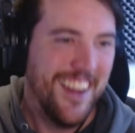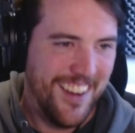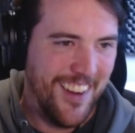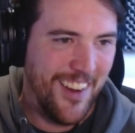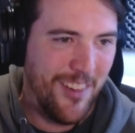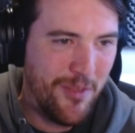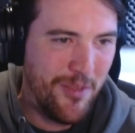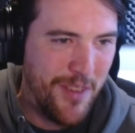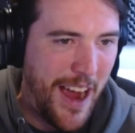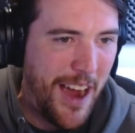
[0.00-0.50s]

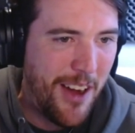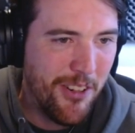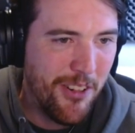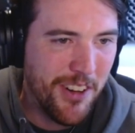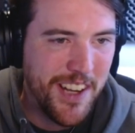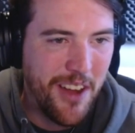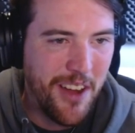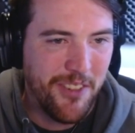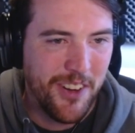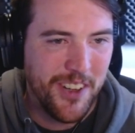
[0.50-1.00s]
Now or
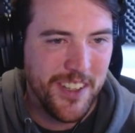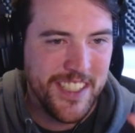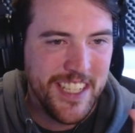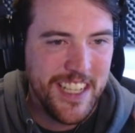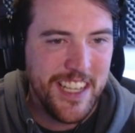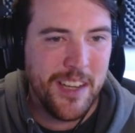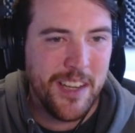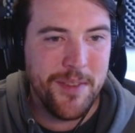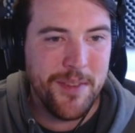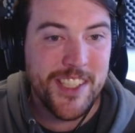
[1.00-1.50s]
never.
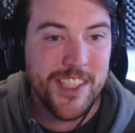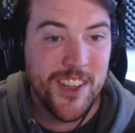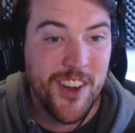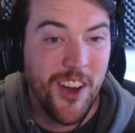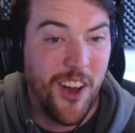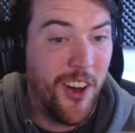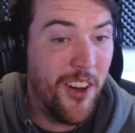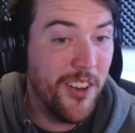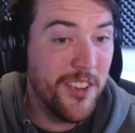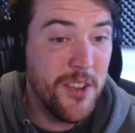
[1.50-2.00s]
Decommission
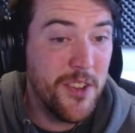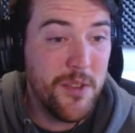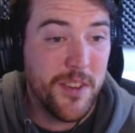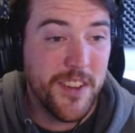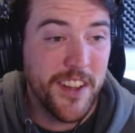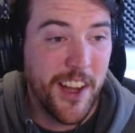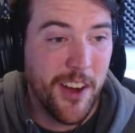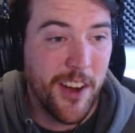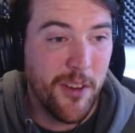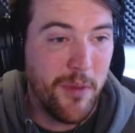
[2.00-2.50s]
all
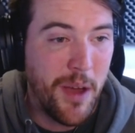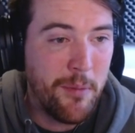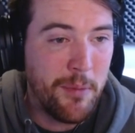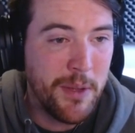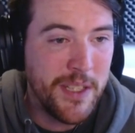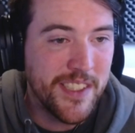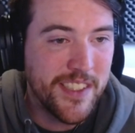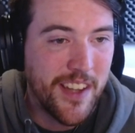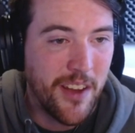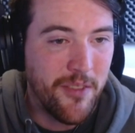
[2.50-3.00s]
nuclear
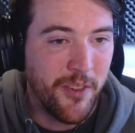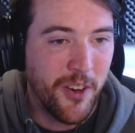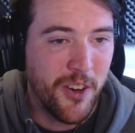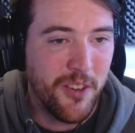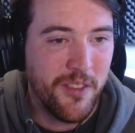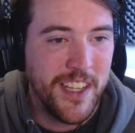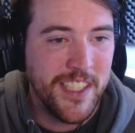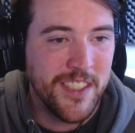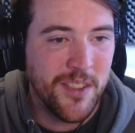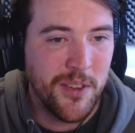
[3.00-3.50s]
weapons. Divert
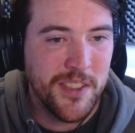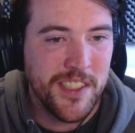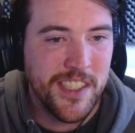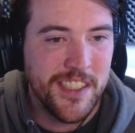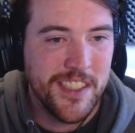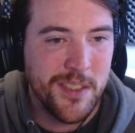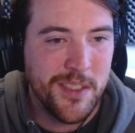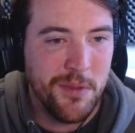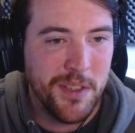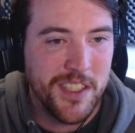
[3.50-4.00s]

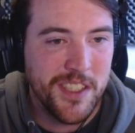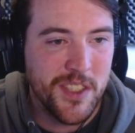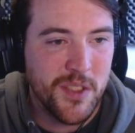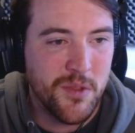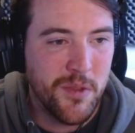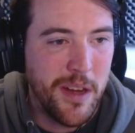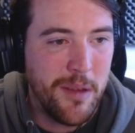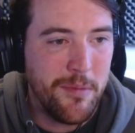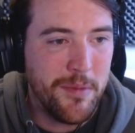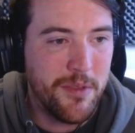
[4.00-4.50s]
resources to
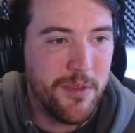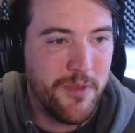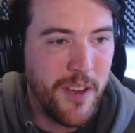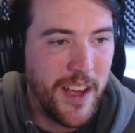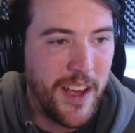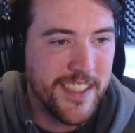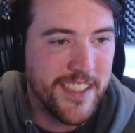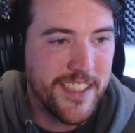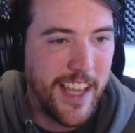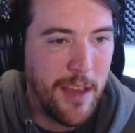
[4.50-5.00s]
extreme
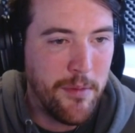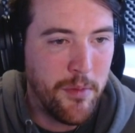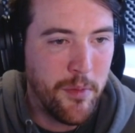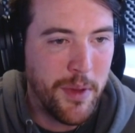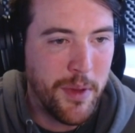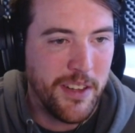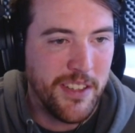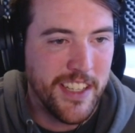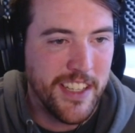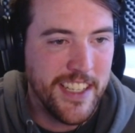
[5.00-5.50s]
defense
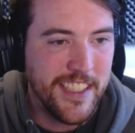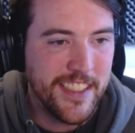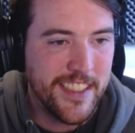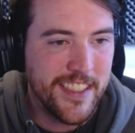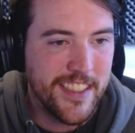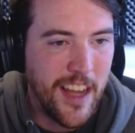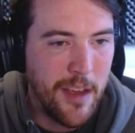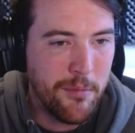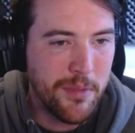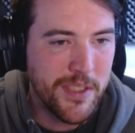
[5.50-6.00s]
capabilities.
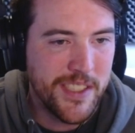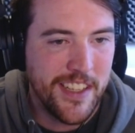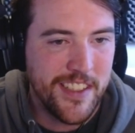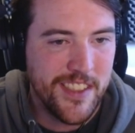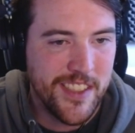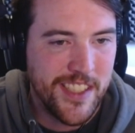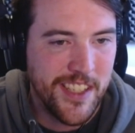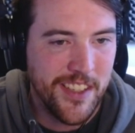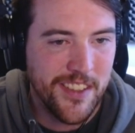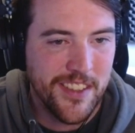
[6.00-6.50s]
10%
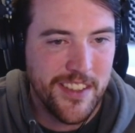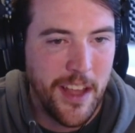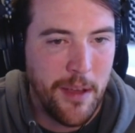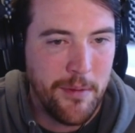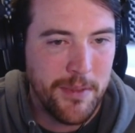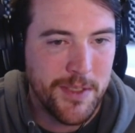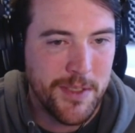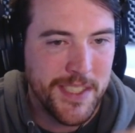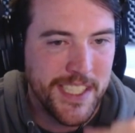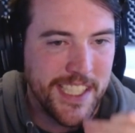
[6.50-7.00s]
shield
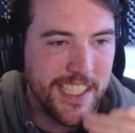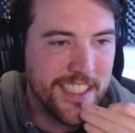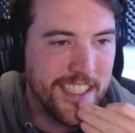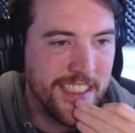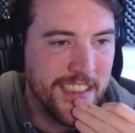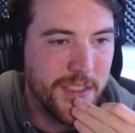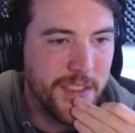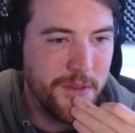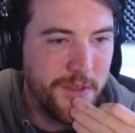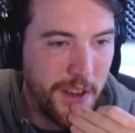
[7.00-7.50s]
damage
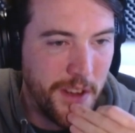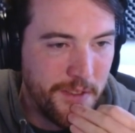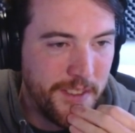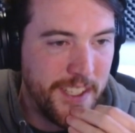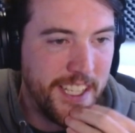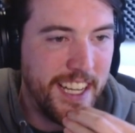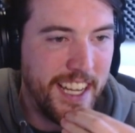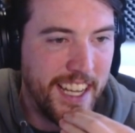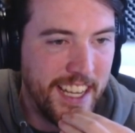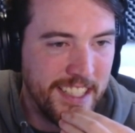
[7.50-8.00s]
resistance.
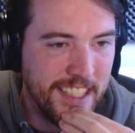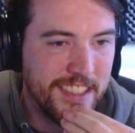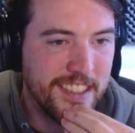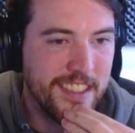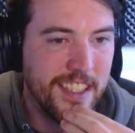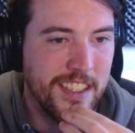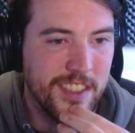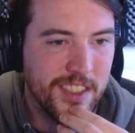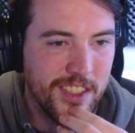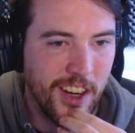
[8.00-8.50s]
50
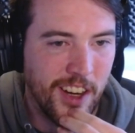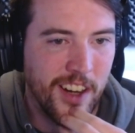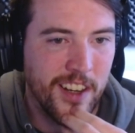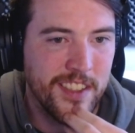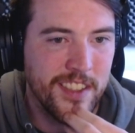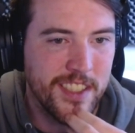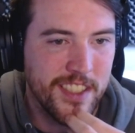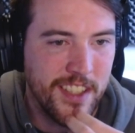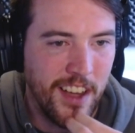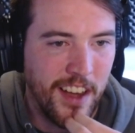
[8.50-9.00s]
instant
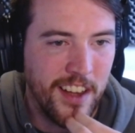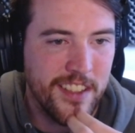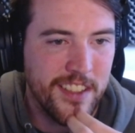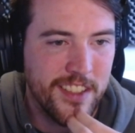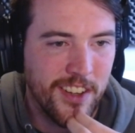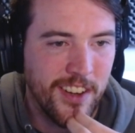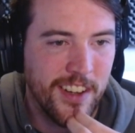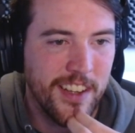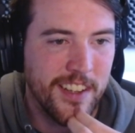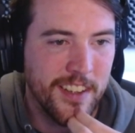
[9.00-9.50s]
charge. Gun
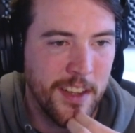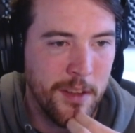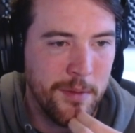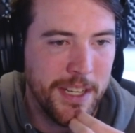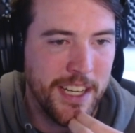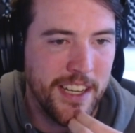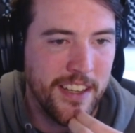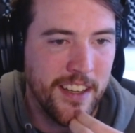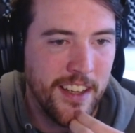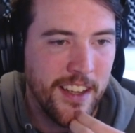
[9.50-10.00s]
turret
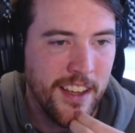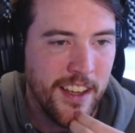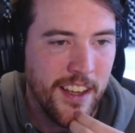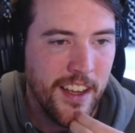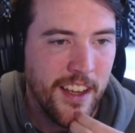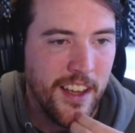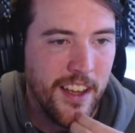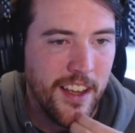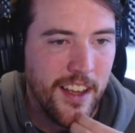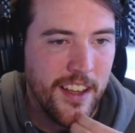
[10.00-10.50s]
limited
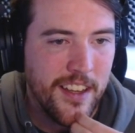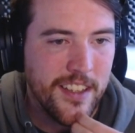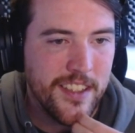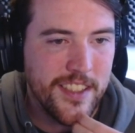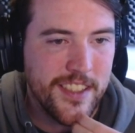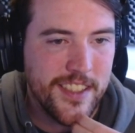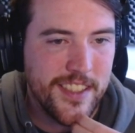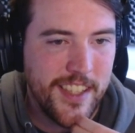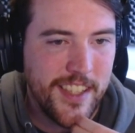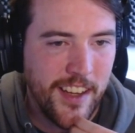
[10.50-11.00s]
to
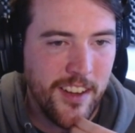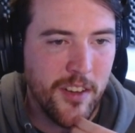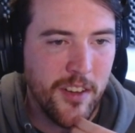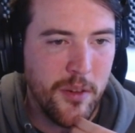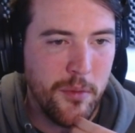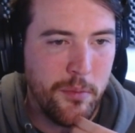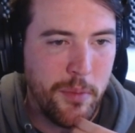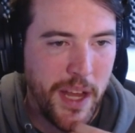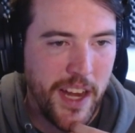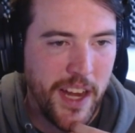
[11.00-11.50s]

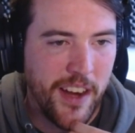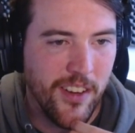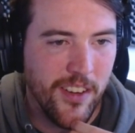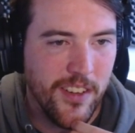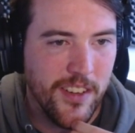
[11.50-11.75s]
single barrel.